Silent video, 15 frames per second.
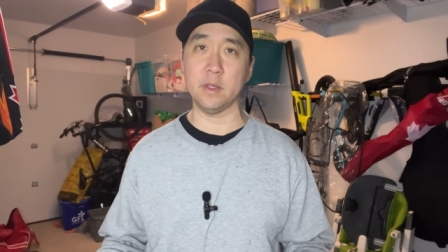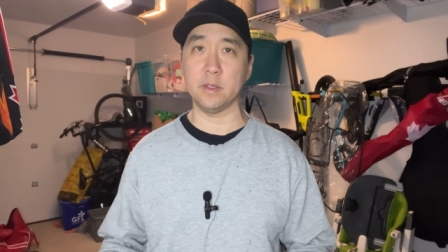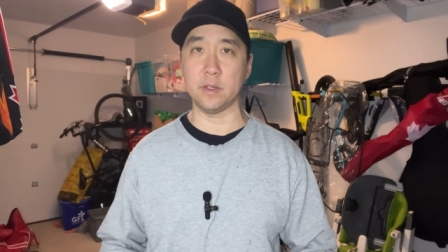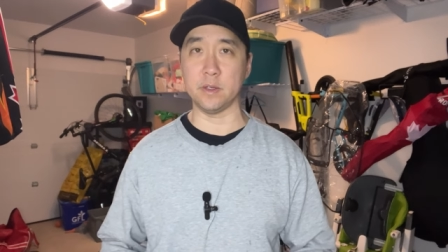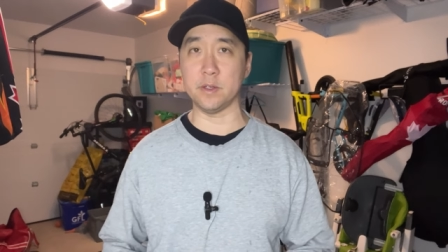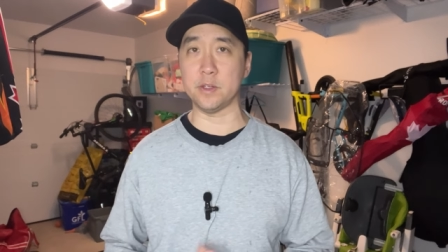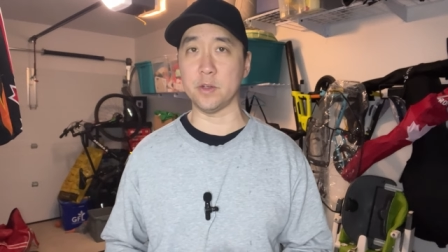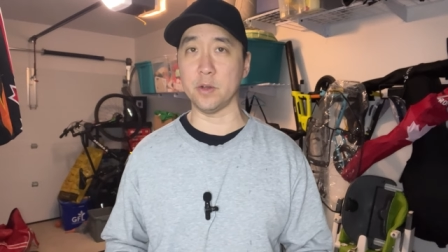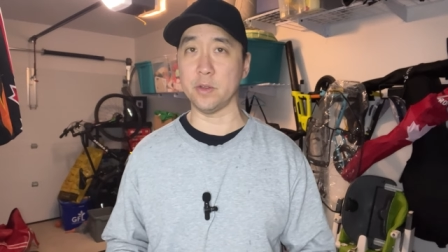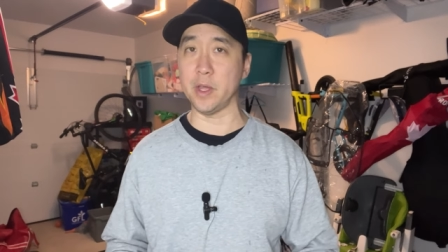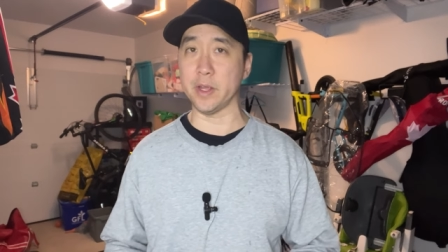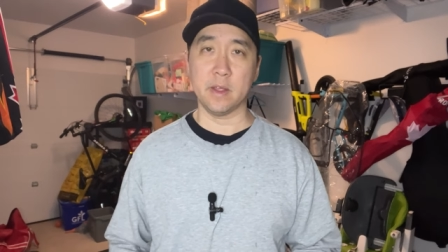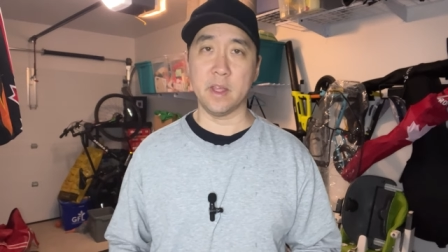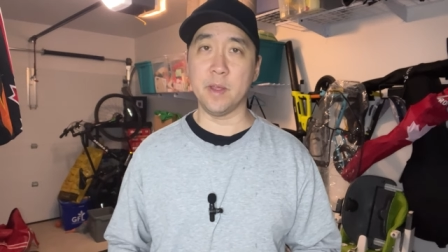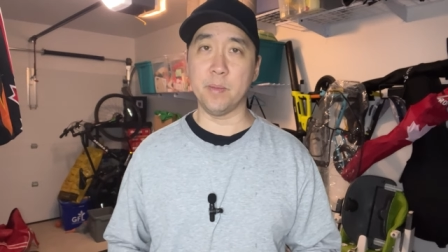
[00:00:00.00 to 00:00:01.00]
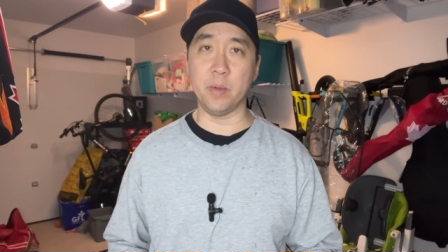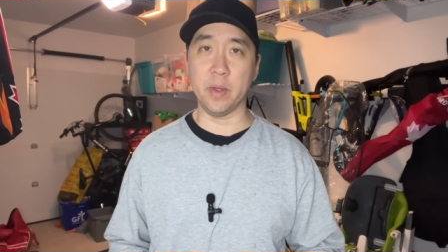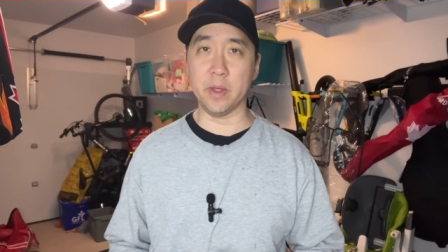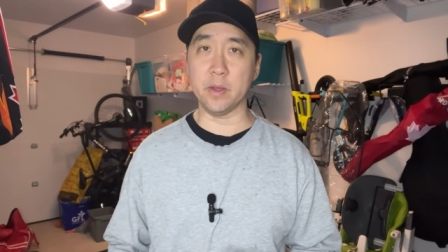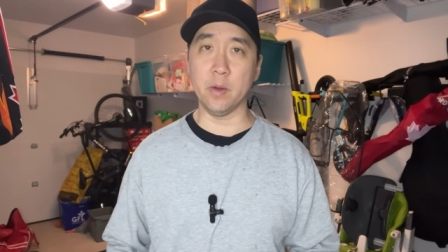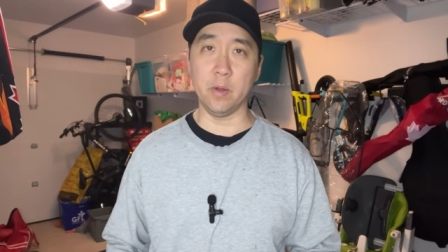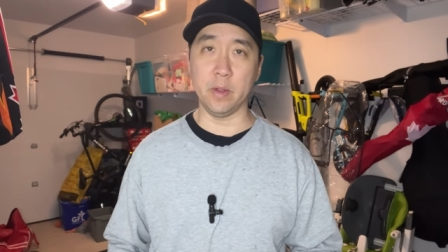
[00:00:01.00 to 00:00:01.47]
to ensure that I can keep
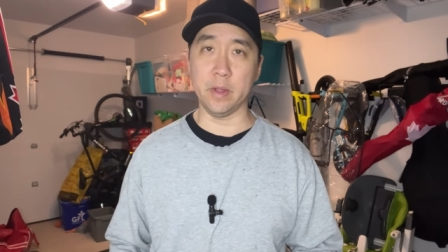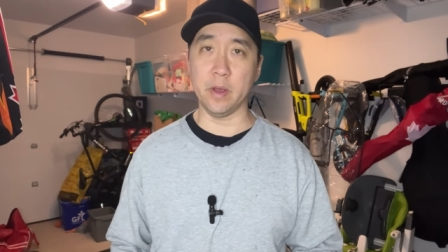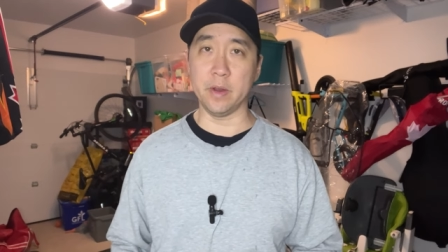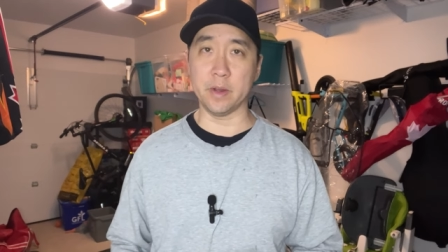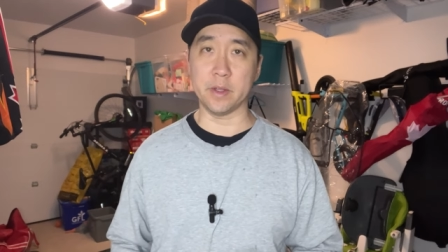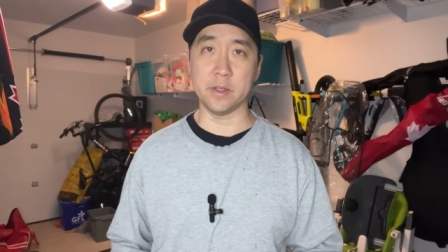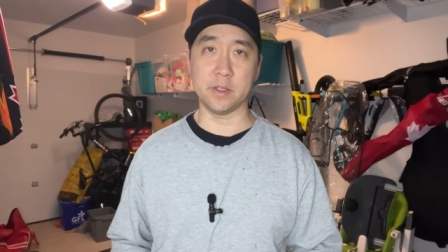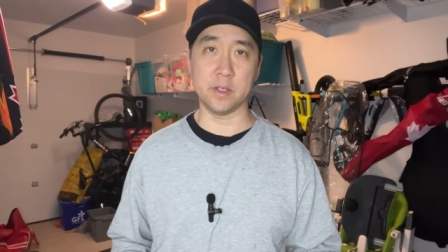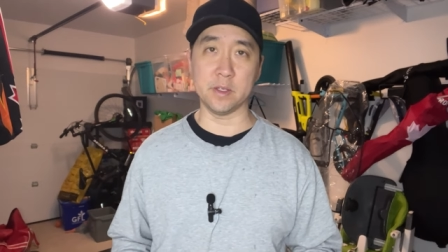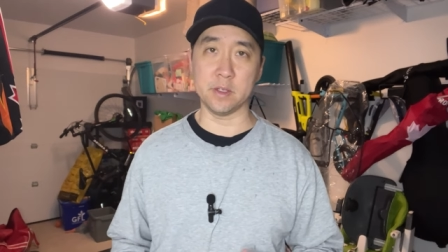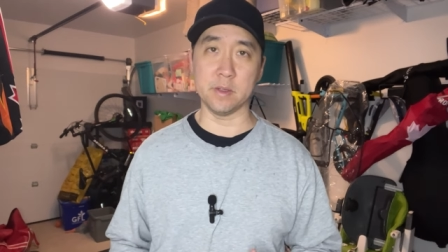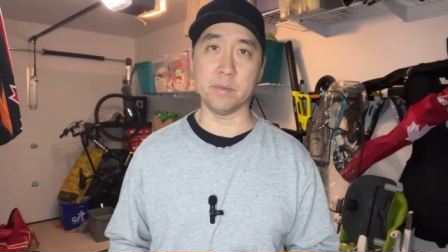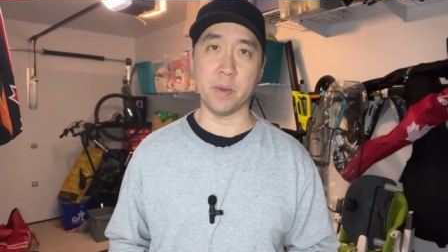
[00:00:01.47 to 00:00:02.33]
playing goalie on a consistent